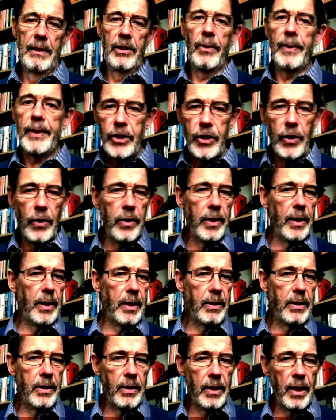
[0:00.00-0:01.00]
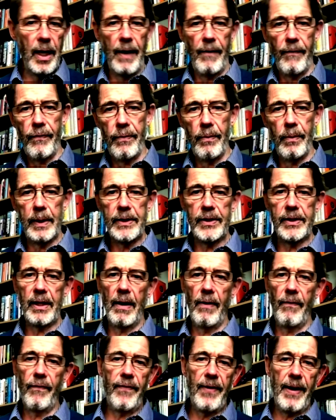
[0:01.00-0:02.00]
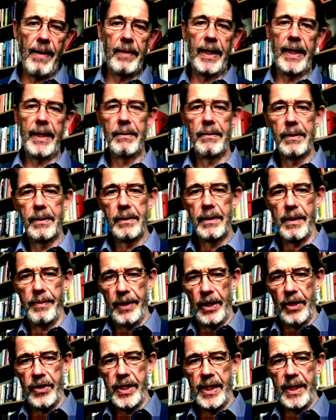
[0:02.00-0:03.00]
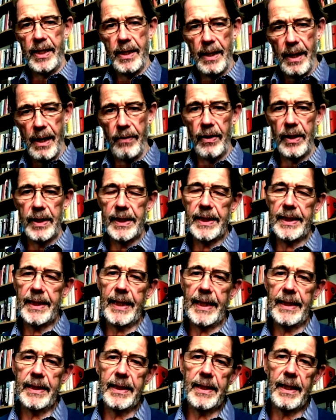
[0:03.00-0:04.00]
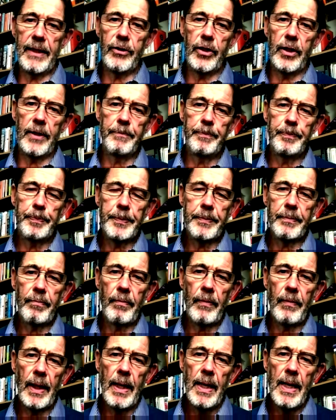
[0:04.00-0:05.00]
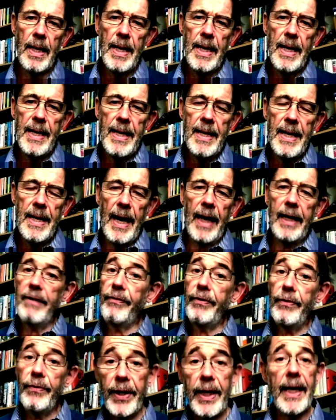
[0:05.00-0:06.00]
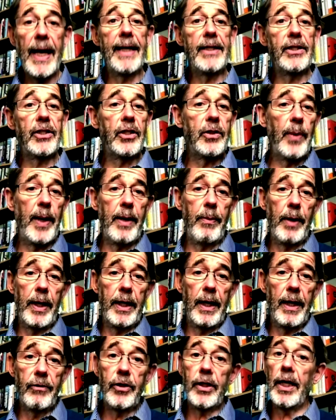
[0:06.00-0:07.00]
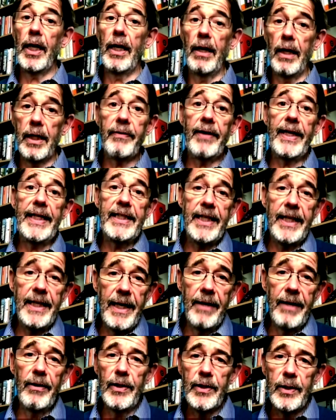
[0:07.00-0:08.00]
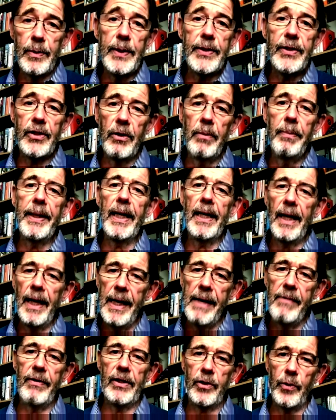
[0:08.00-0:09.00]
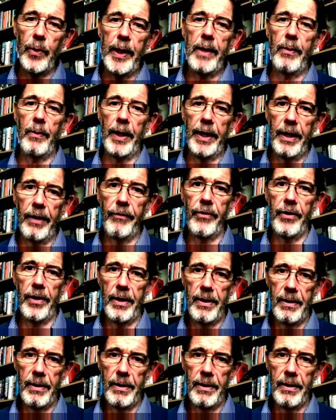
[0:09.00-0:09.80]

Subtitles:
to ensure a good life for oneself, family, community, others, etc. And if you think ahead to 2100, a lot of 18-year-olds will still be alive in 2100.